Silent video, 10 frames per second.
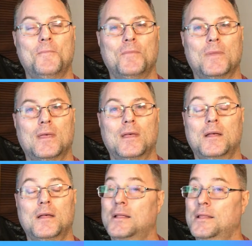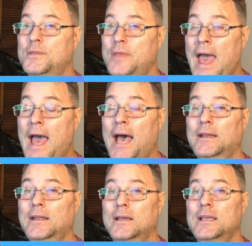is perspective.
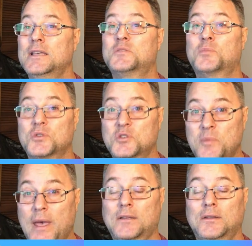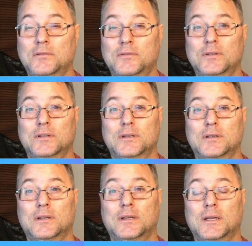That's perspective that goes
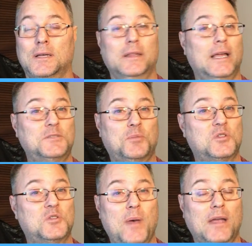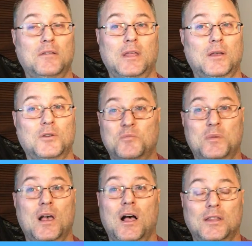beyond the way that we would like to see
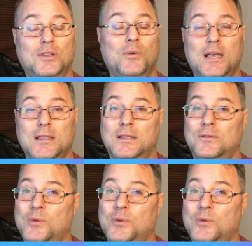things handled.